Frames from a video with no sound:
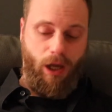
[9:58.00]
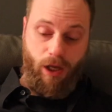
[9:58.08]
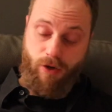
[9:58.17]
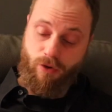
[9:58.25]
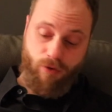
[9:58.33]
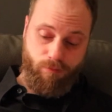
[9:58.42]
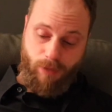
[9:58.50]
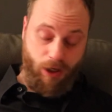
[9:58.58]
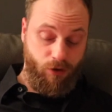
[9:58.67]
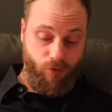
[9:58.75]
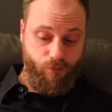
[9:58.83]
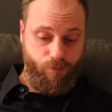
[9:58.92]
I don't
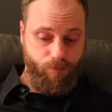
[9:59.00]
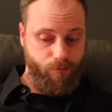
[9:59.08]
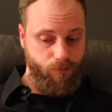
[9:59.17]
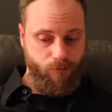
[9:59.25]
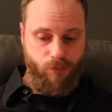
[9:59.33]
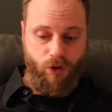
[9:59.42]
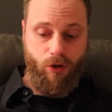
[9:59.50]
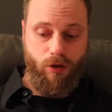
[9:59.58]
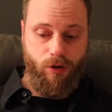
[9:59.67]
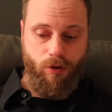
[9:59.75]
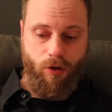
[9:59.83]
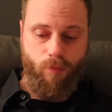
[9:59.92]

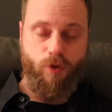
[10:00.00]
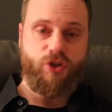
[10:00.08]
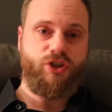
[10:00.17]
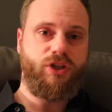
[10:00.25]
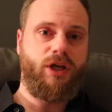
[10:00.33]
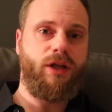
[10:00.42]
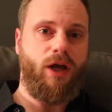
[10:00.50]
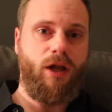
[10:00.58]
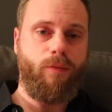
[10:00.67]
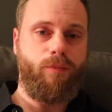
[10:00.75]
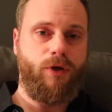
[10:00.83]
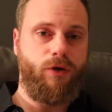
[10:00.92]
No, how much it can
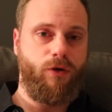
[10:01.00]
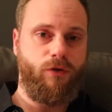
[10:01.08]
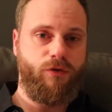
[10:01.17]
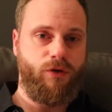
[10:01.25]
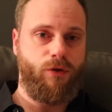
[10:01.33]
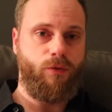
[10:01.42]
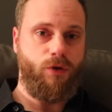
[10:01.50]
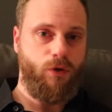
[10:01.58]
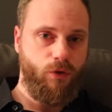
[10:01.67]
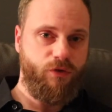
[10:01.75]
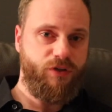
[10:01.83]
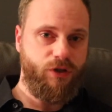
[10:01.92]
help, because, you know,
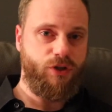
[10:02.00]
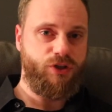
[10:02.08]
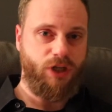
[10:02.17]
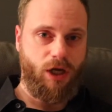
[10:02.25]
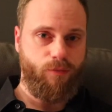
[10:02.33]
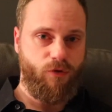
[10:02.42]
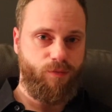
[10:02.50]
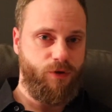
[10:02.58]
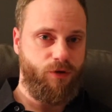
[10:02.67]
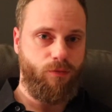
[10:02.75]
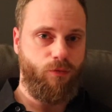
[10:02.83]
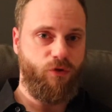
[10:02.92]
when losing a child must
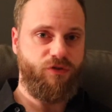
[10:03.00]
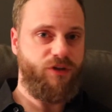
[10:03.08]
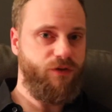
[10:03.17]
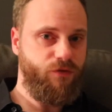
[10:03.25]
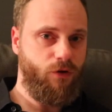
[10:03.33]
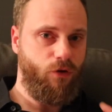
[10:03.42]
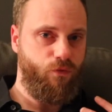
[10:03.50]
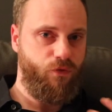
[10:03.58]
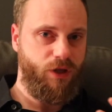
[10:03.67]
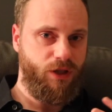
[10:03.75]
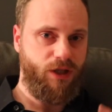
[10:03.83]
be the most difficult thing